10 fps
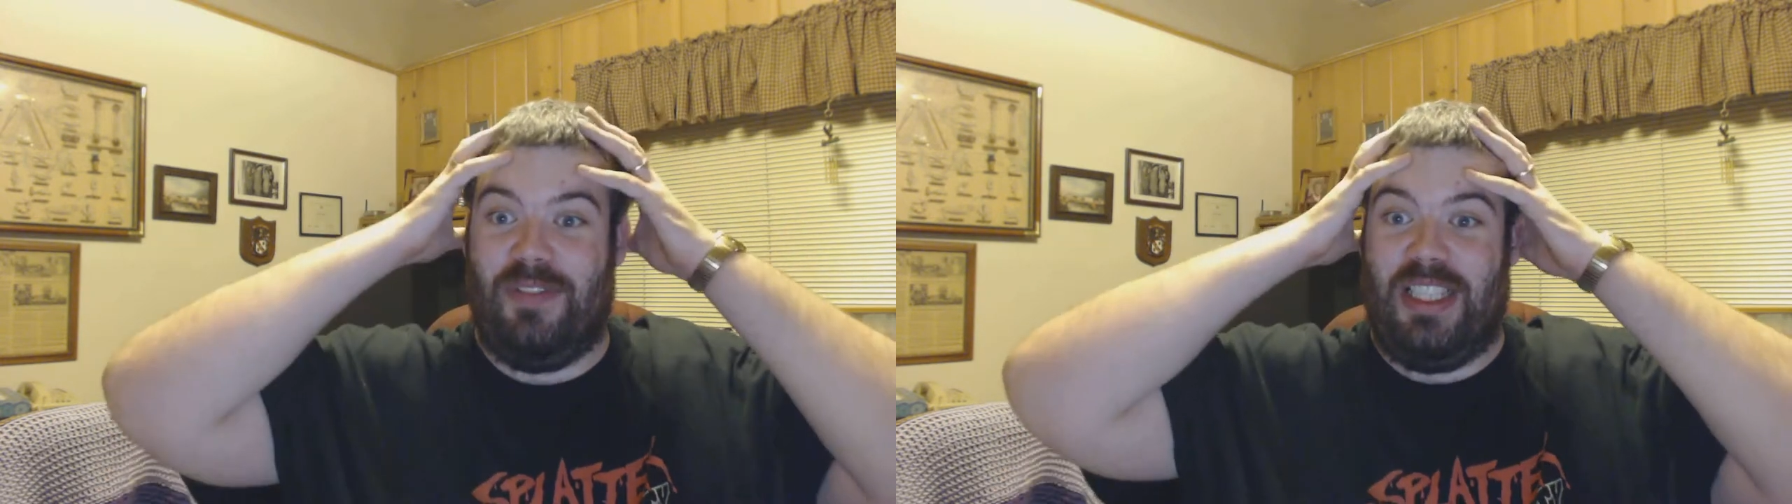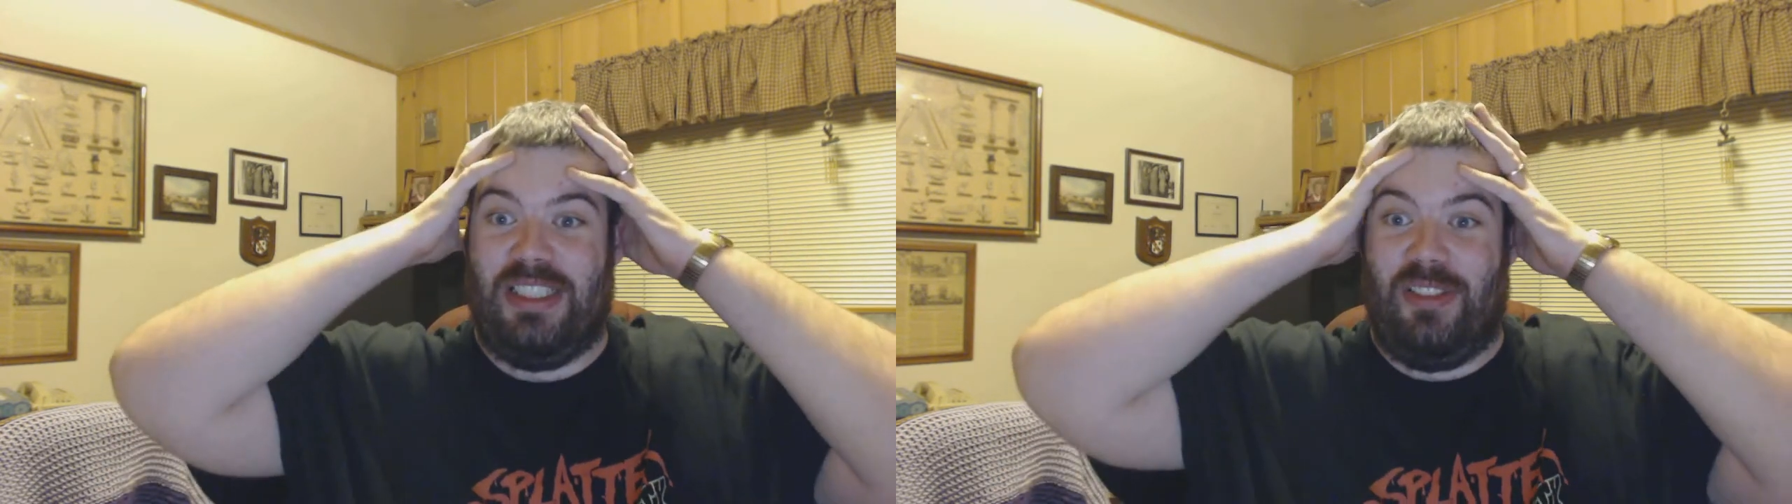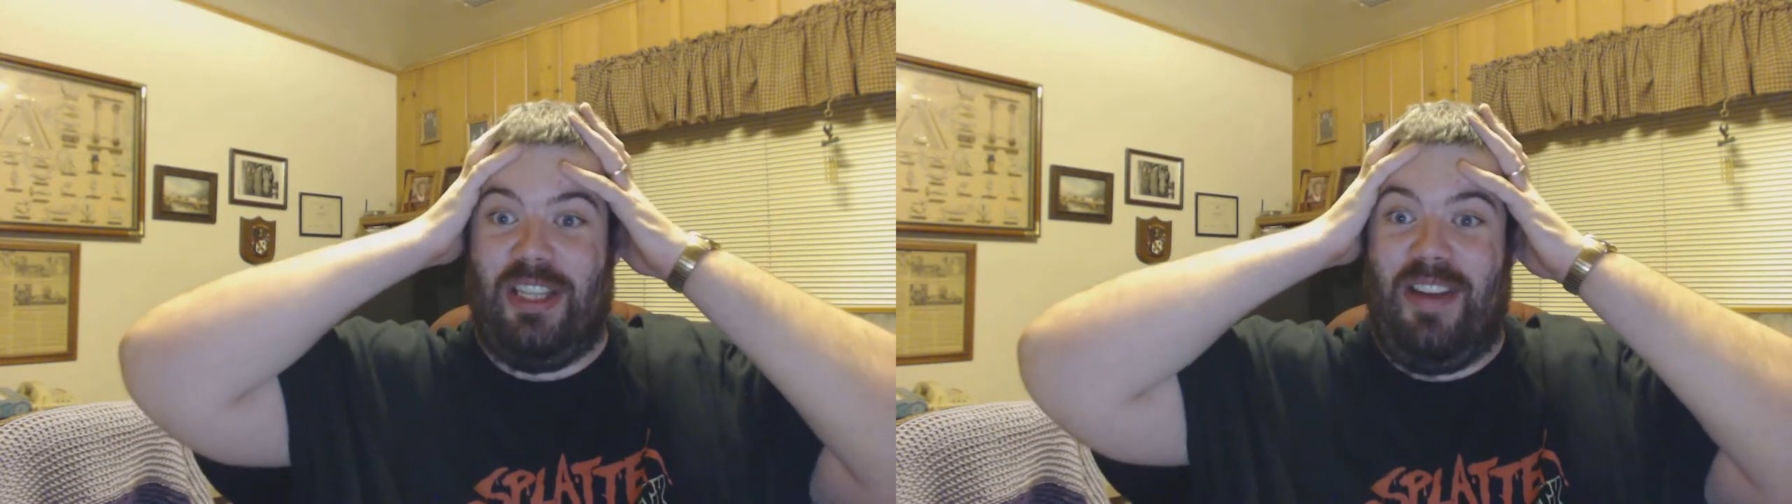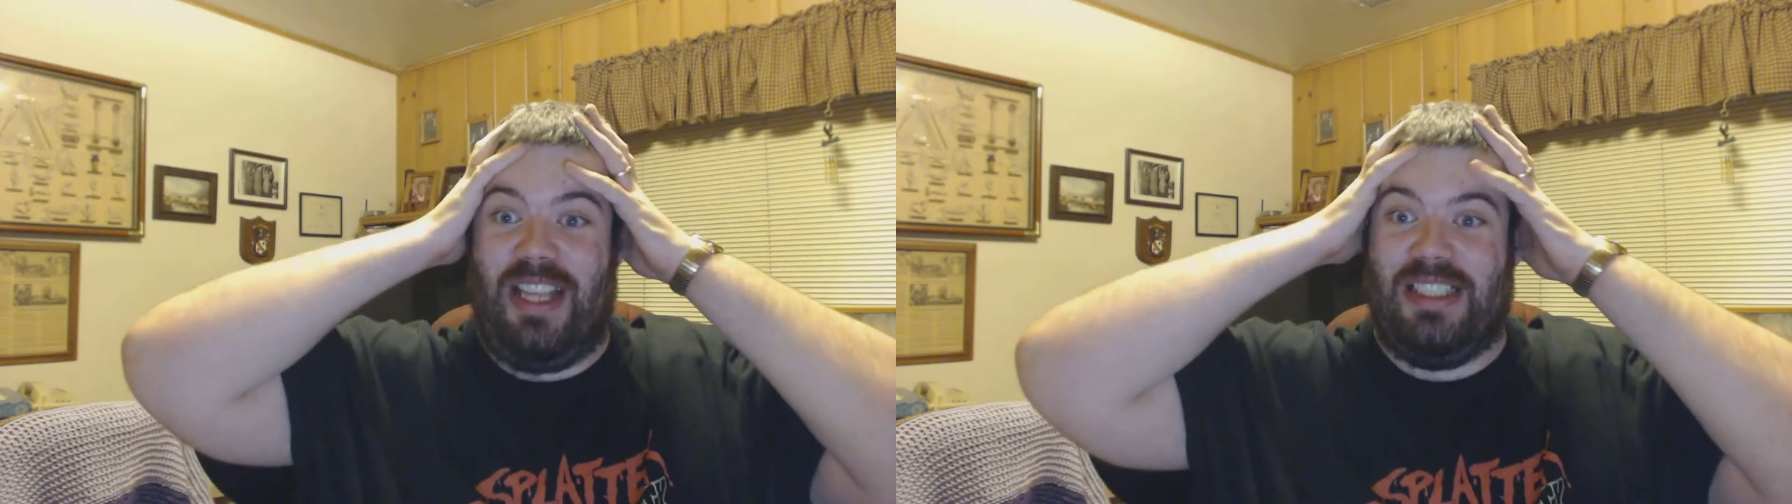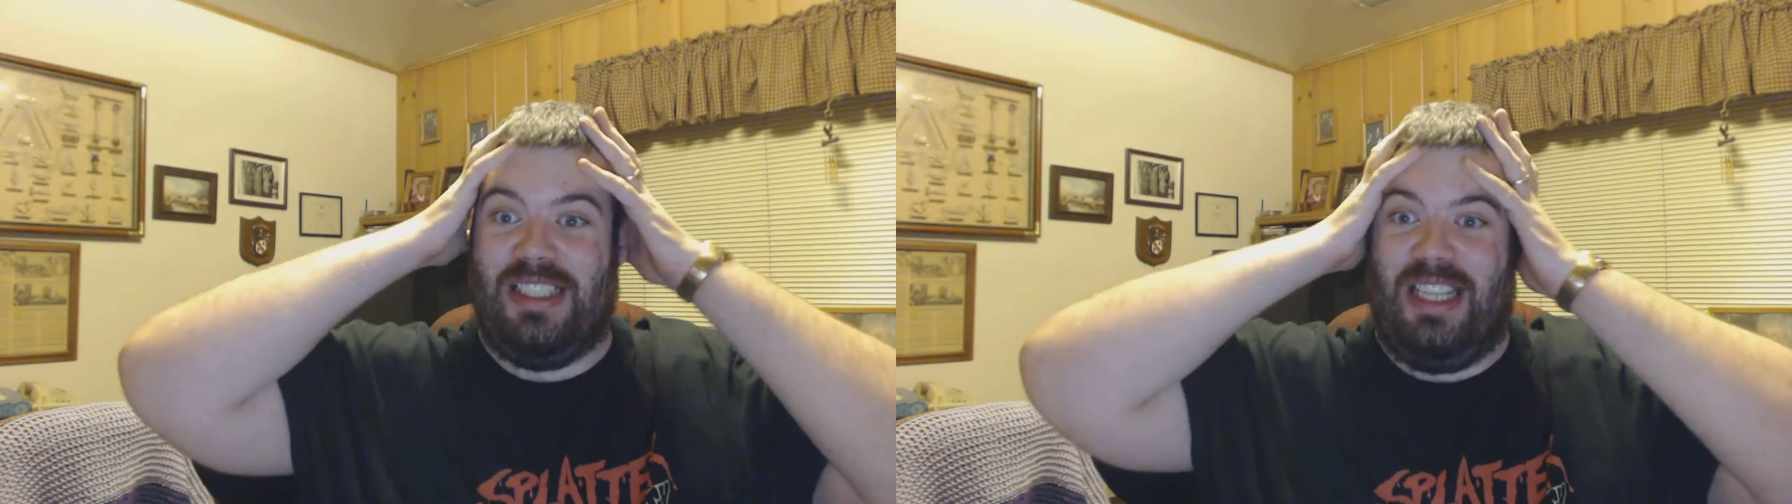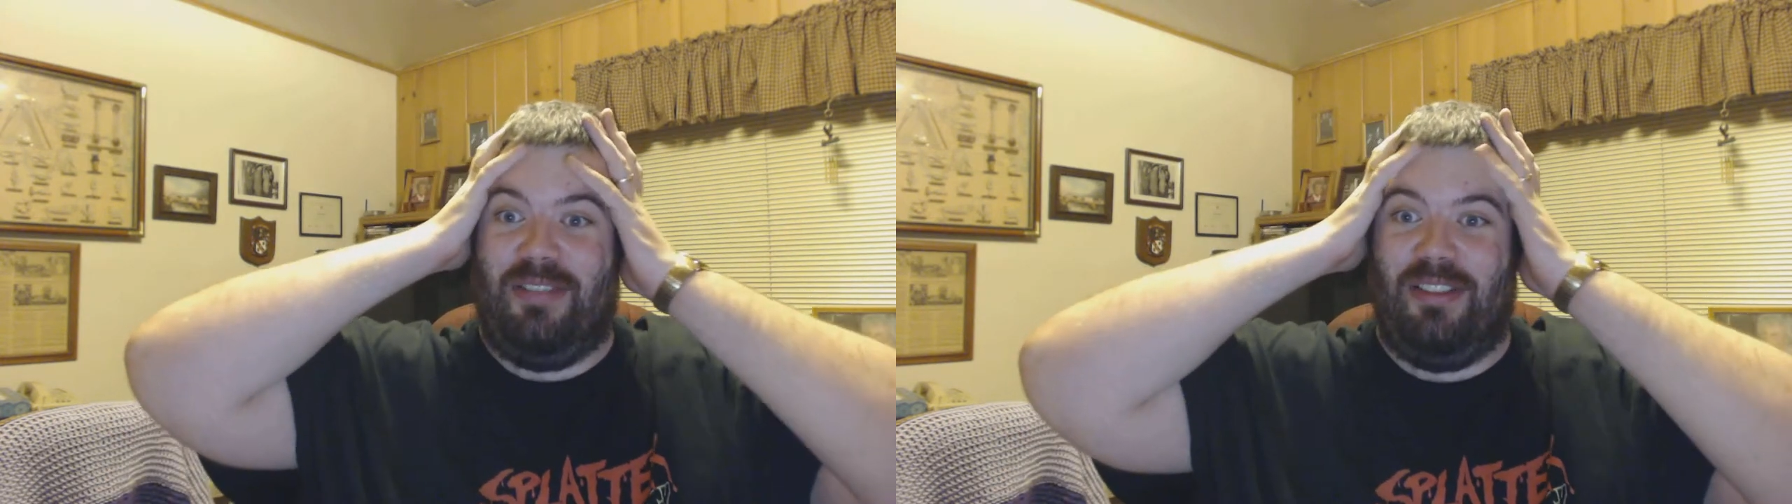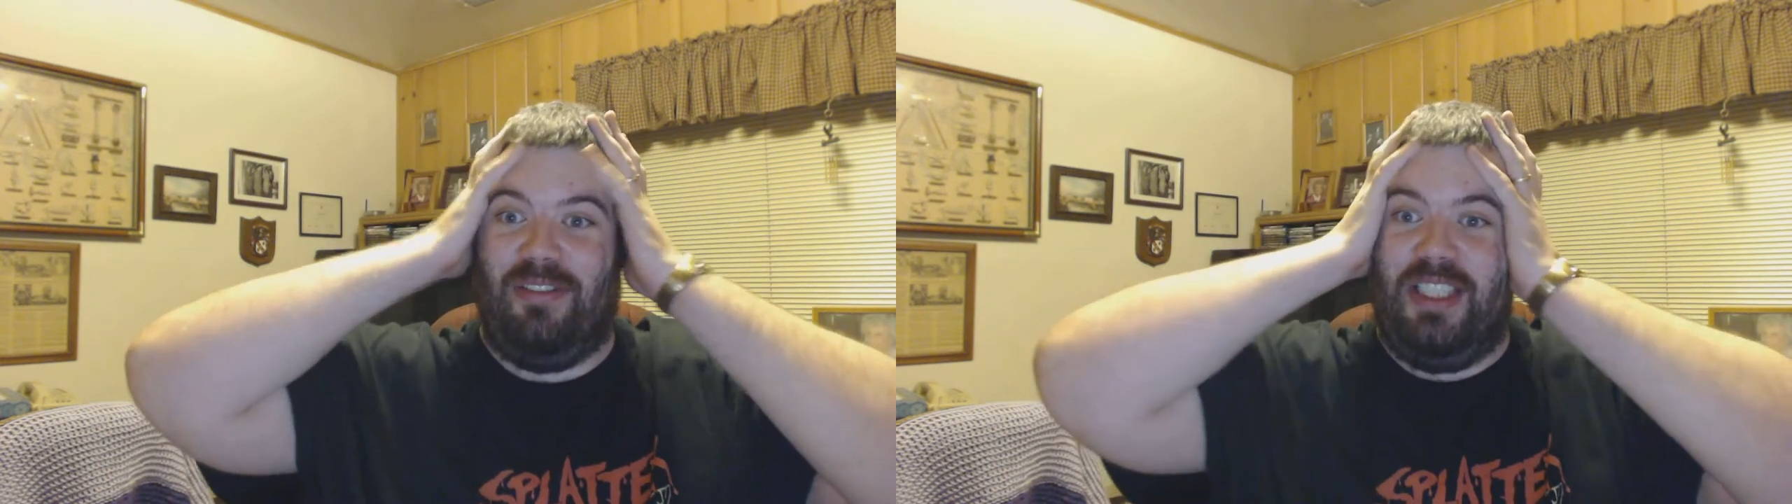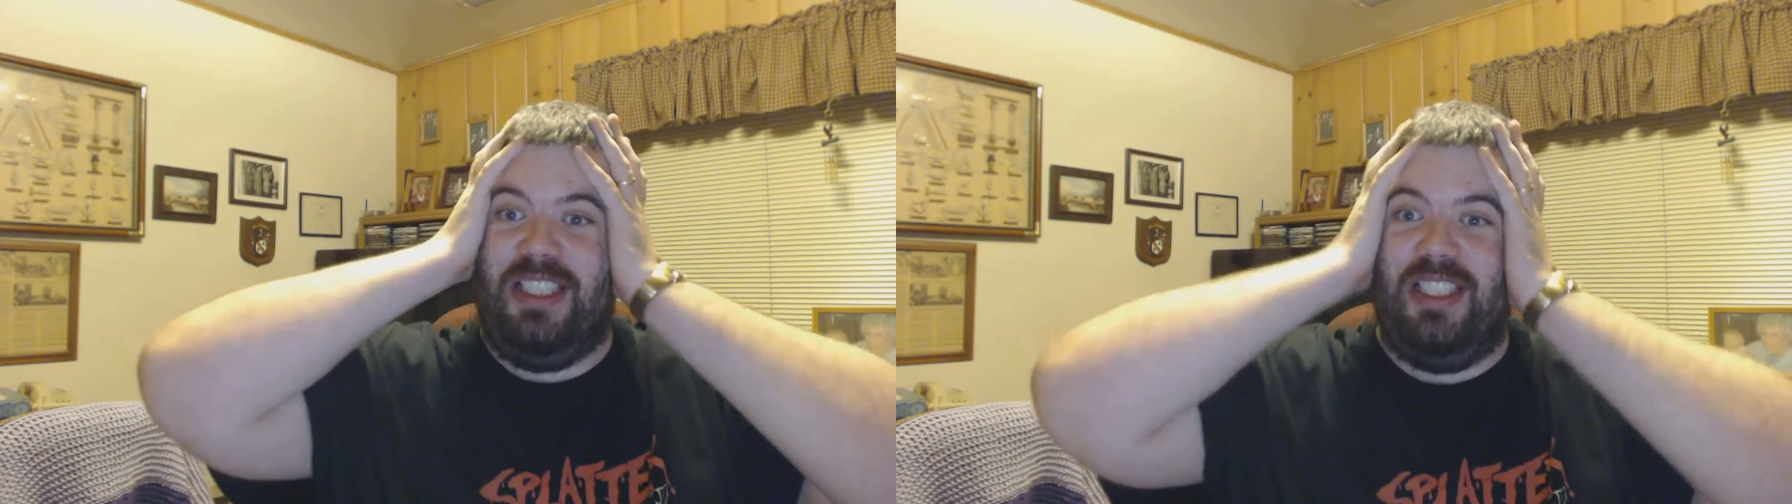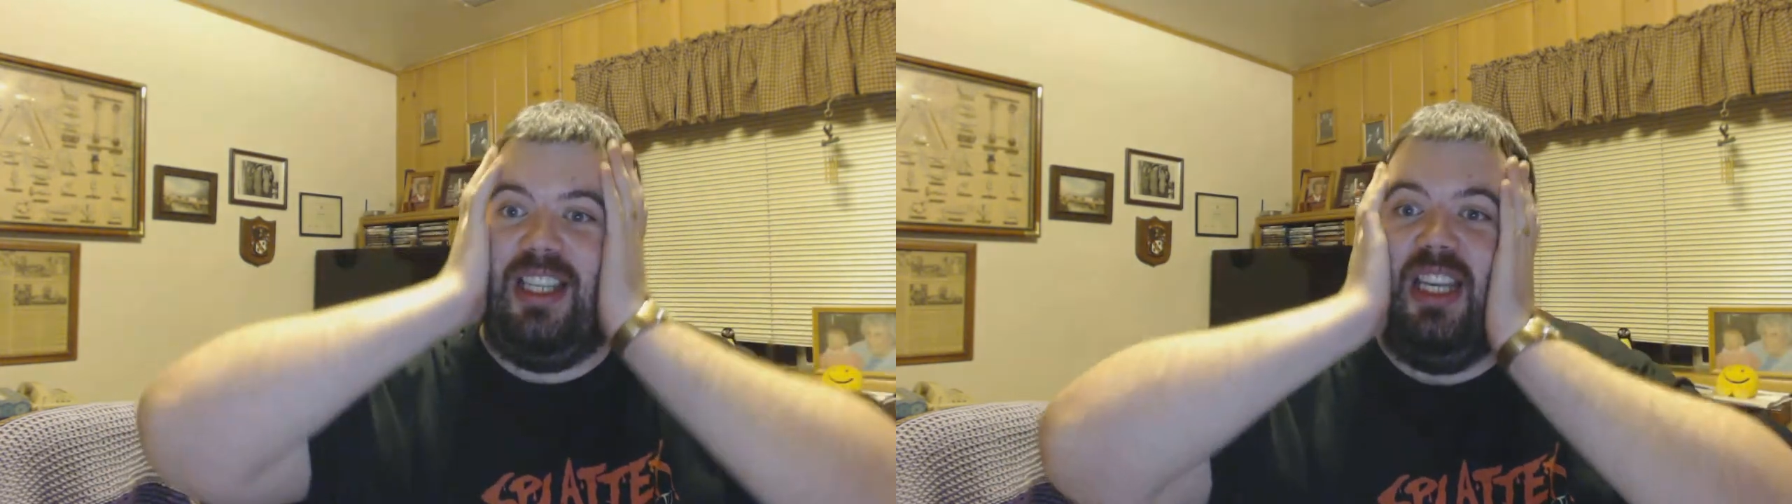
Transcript: things on their heads and everything.